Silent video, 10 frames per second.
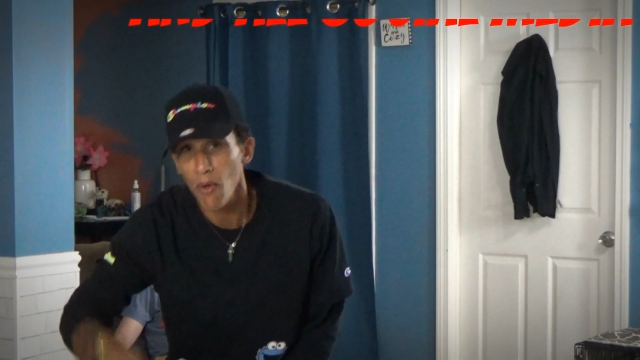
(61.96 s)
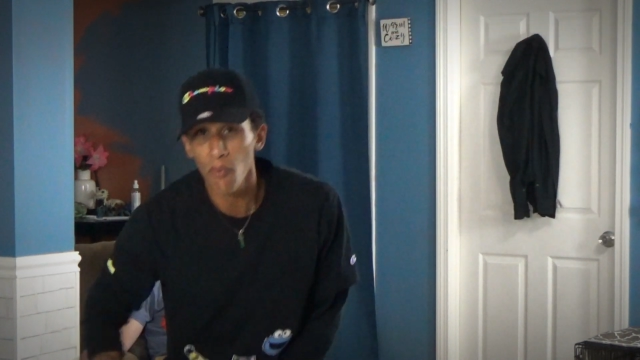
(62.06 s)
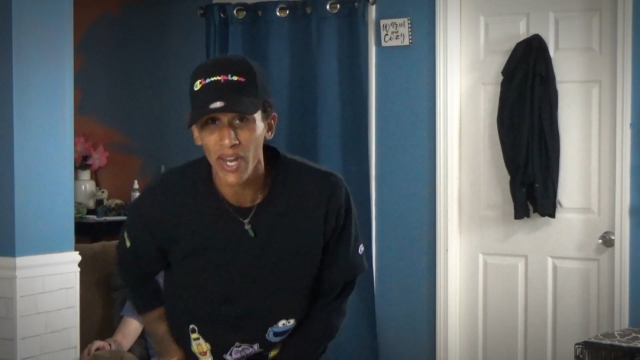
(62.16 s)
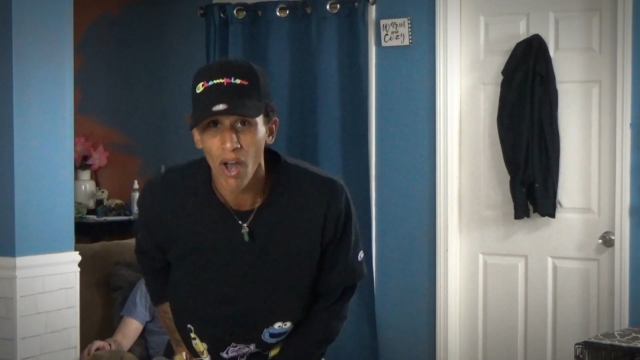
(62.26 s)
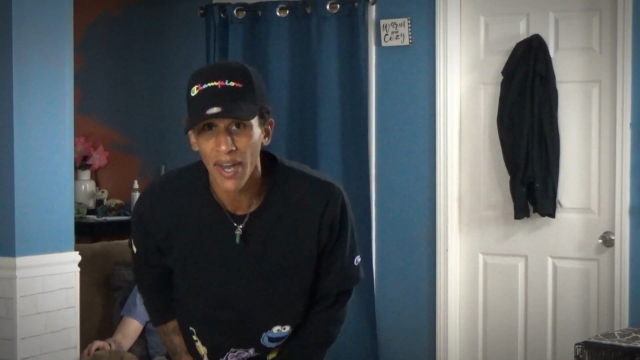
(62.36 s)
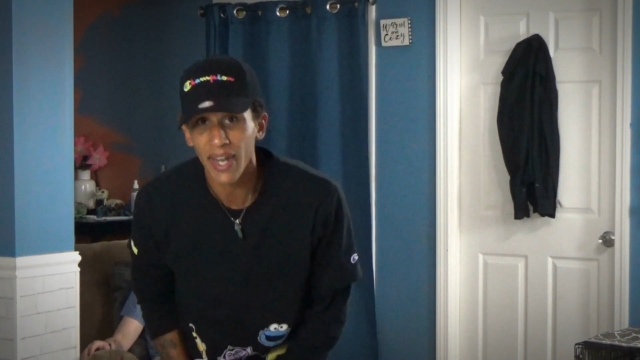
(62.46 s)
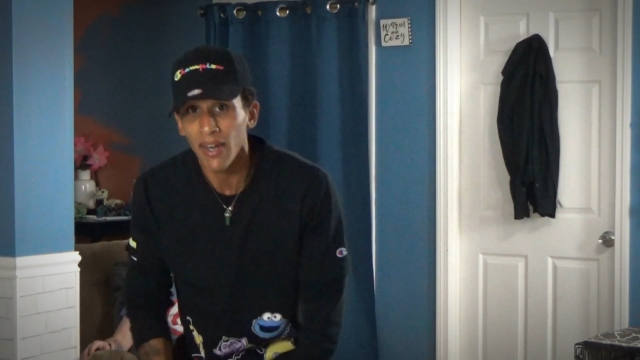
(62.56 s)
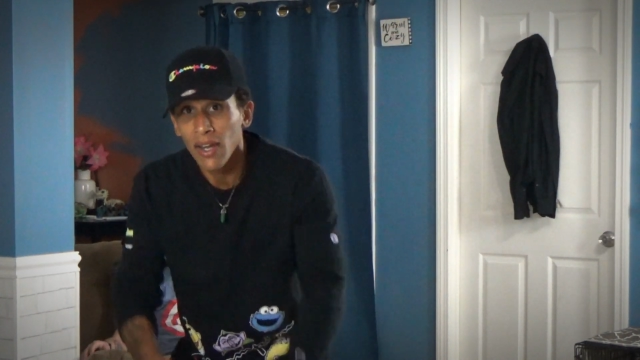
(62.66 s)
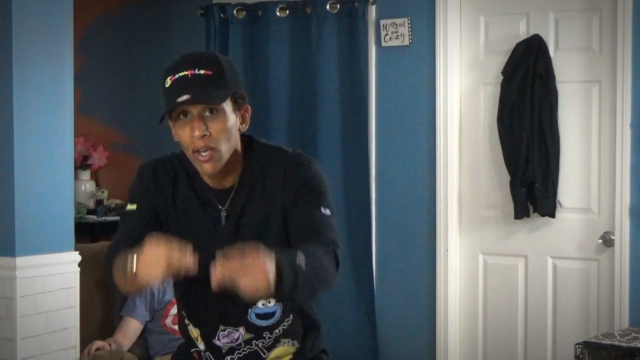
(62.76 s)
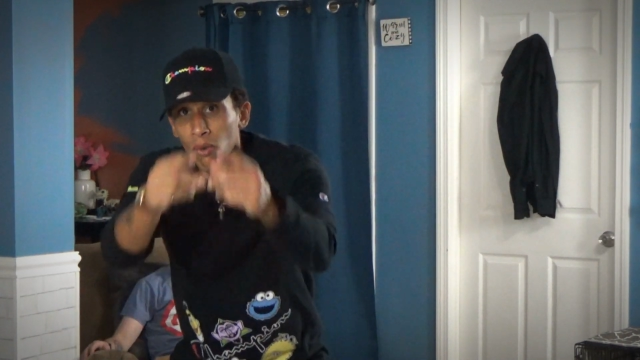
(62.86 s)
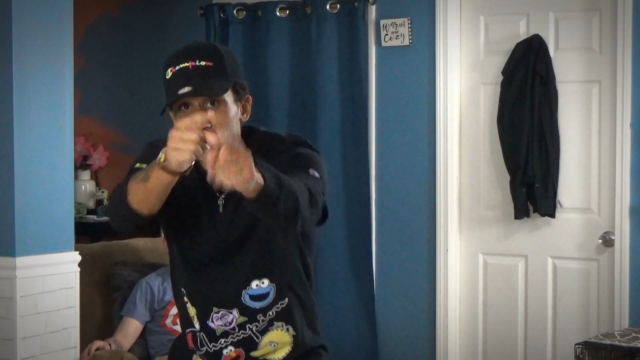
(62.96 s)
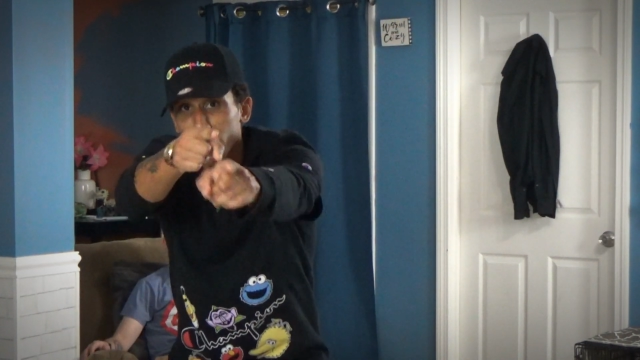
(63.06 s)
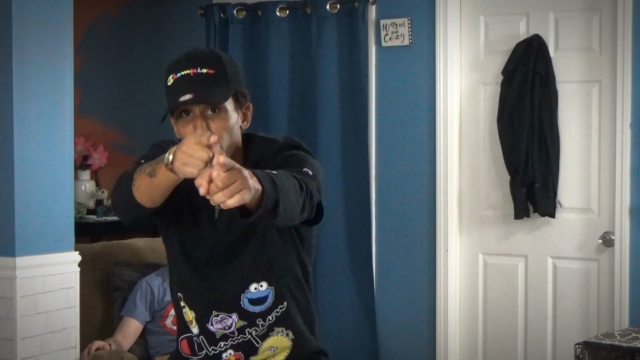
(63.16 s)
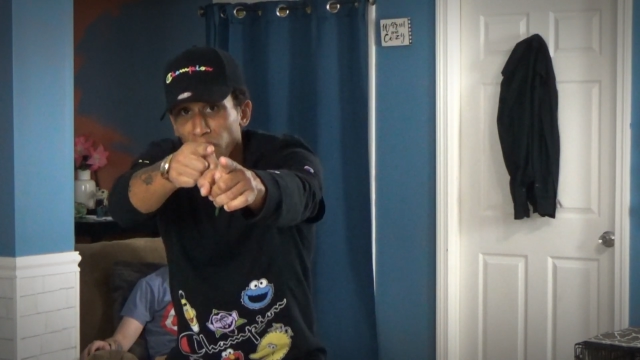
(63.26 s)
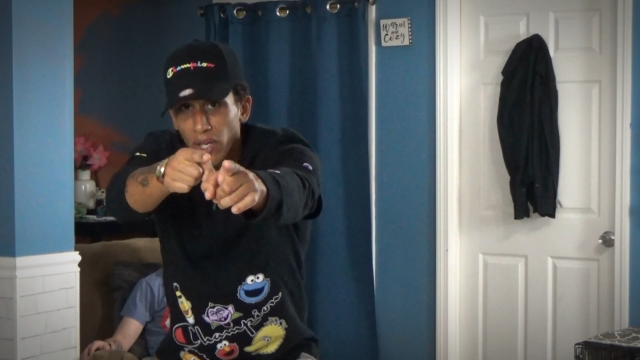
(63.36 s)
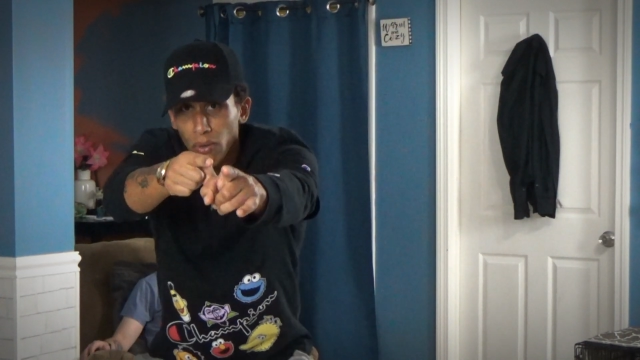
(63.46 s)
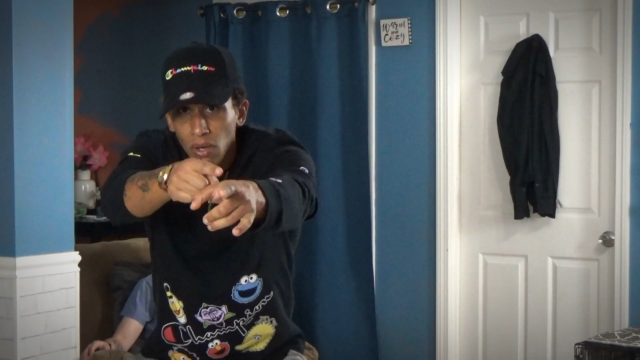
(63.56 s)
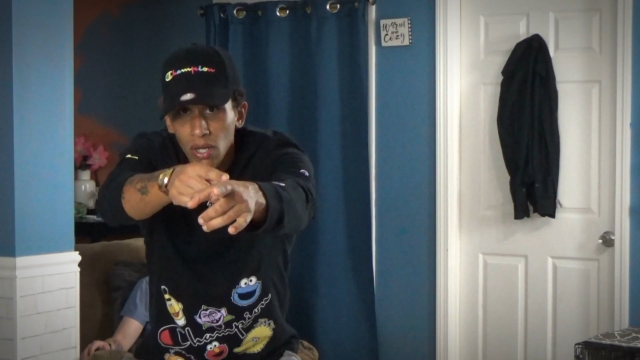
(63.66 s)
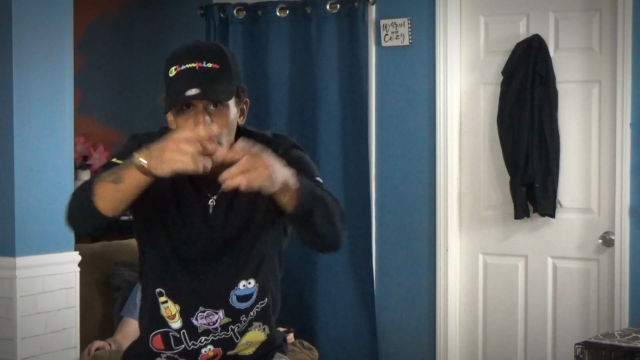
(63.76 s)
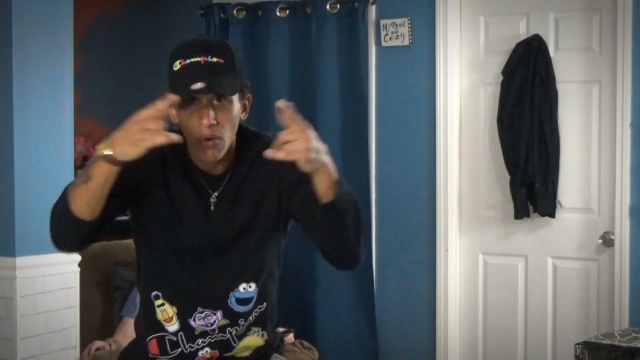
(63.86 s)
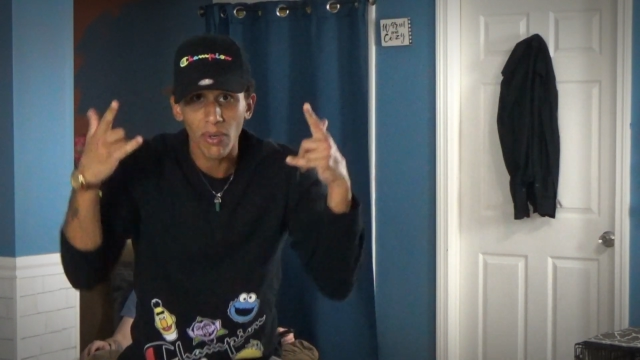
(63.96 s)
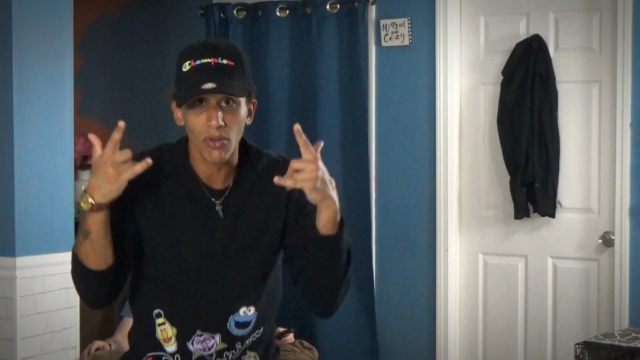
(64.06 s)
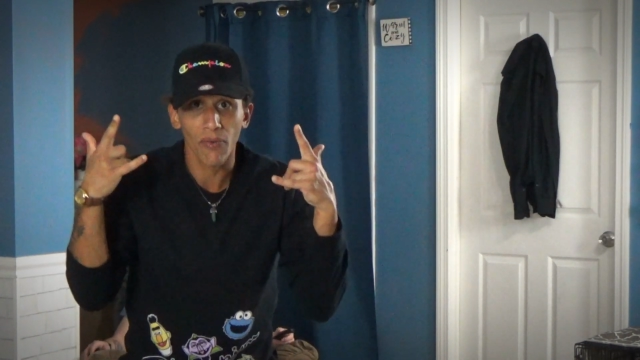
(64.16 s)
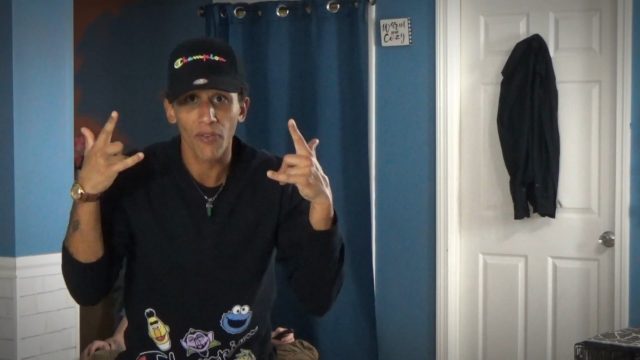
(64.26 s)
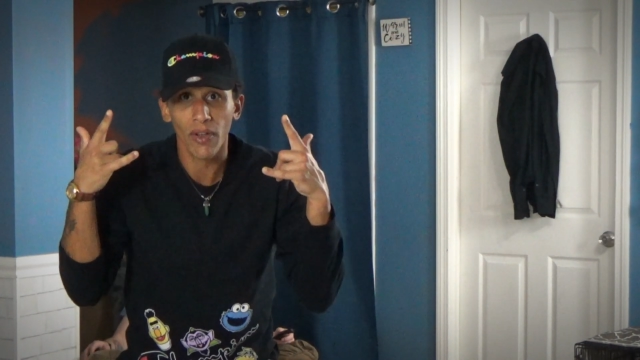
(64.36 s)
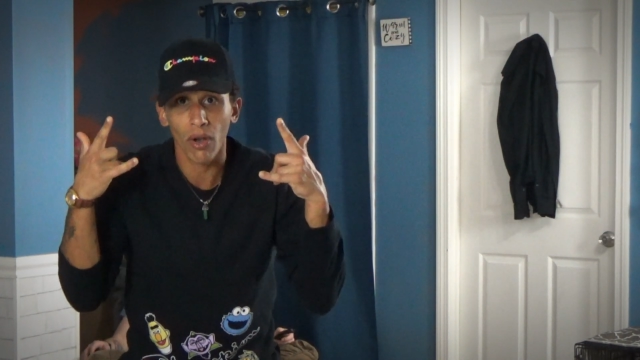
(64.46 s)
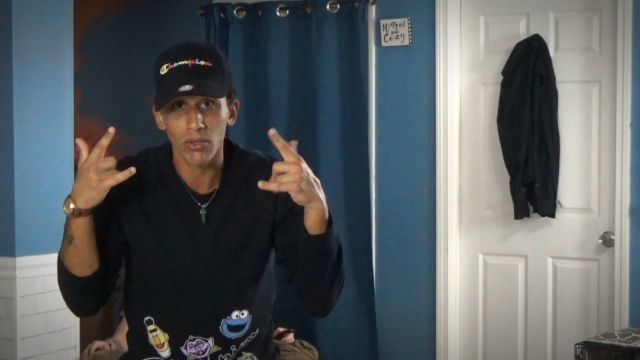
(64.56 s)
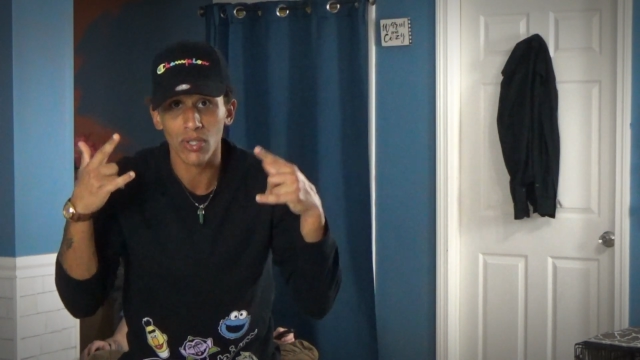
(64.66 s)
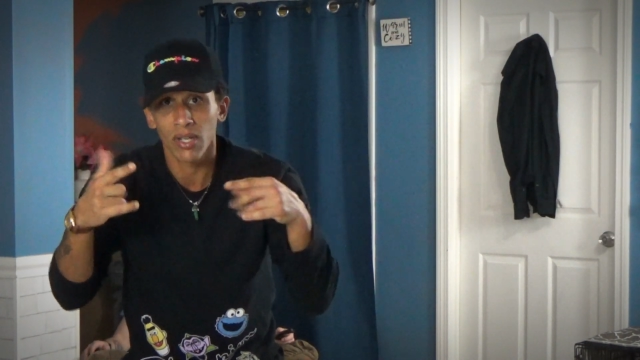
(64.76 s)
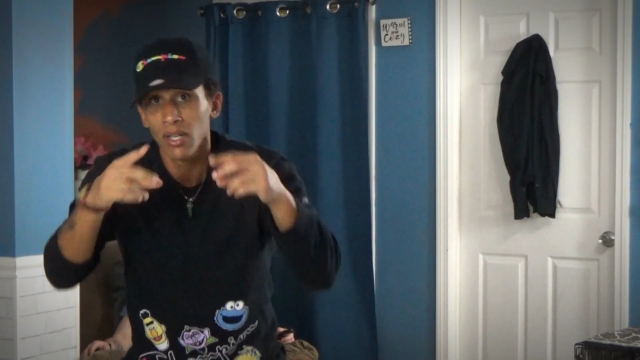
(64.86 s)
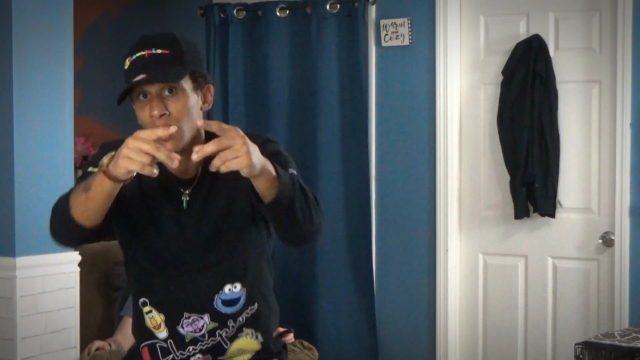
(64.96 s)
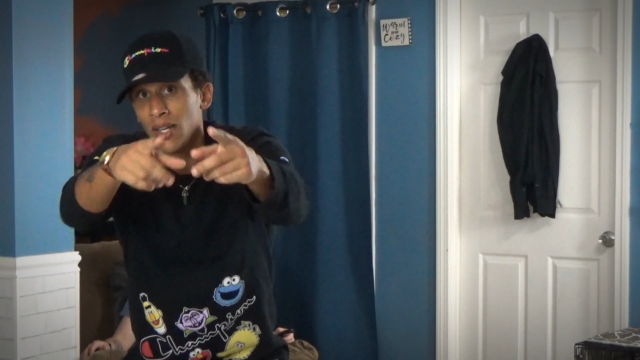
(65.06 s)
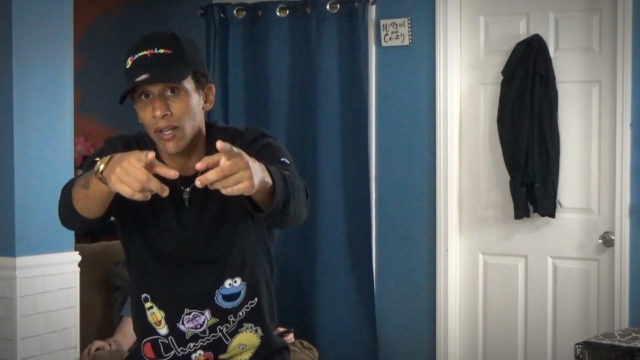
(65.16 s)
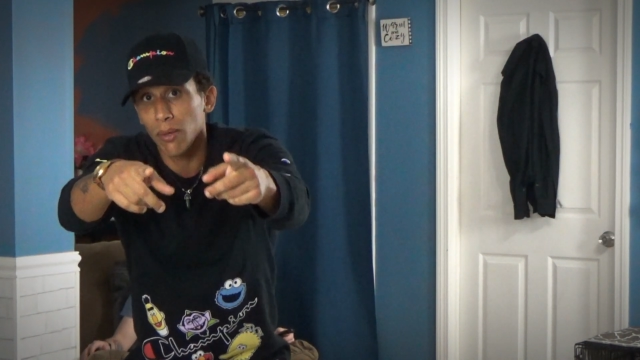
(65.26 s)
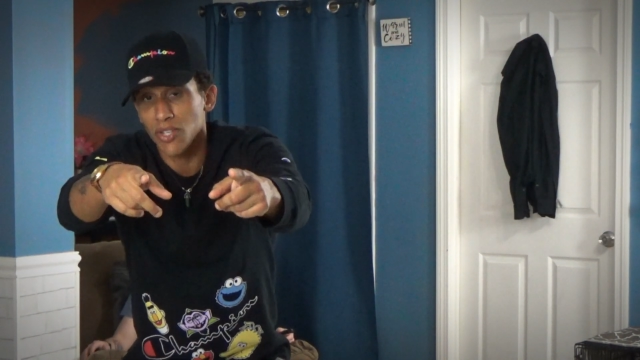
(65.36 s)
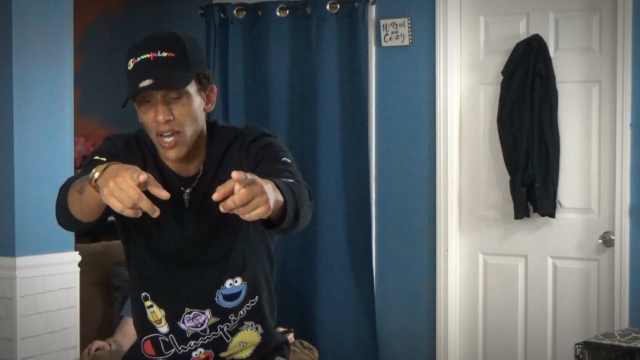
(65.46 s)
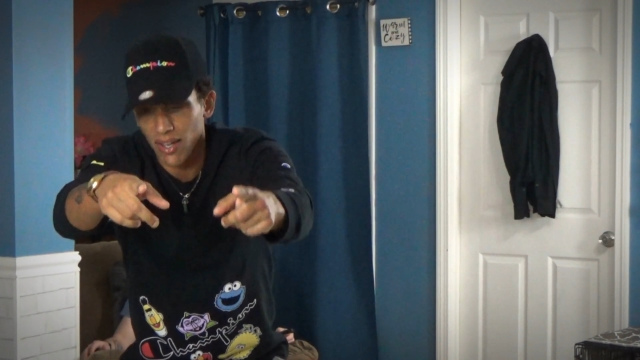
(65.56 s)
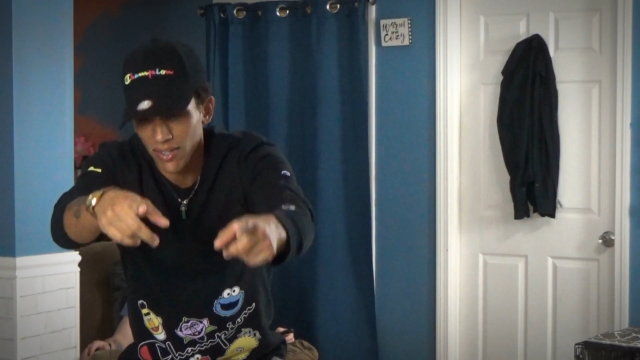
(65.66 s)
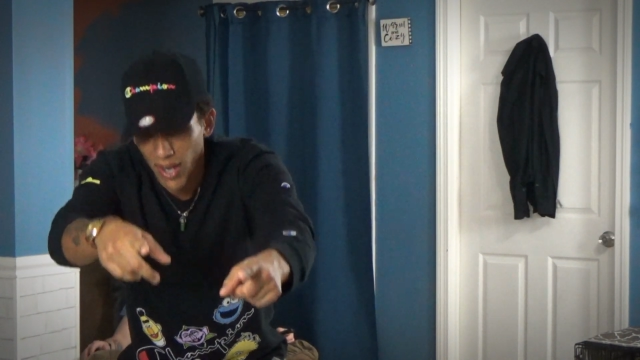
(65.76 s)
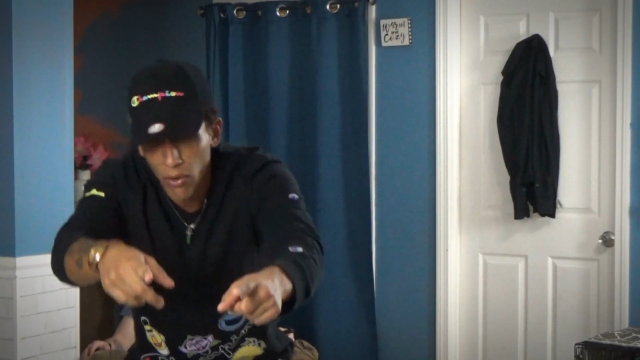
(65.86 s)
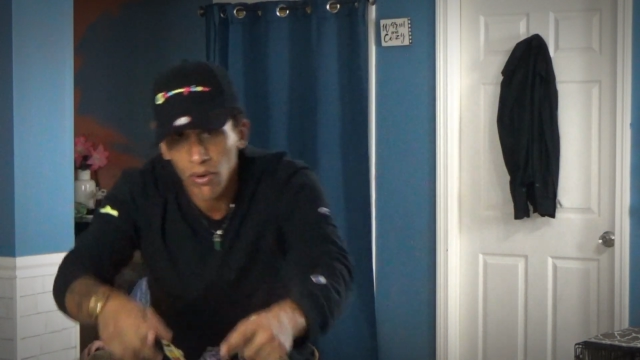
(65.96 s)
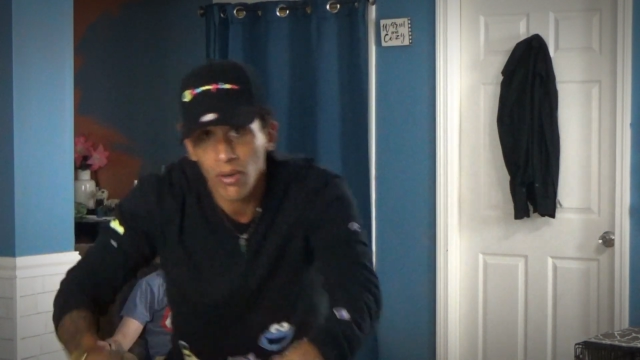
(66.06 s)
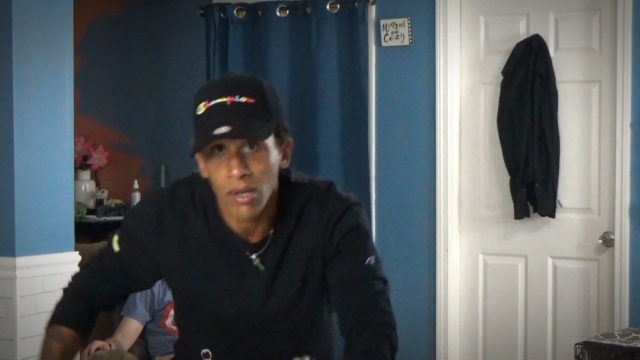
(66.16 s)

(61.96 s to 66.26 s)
it, we on it. We do it for you, we do it for the culture. Come check us out.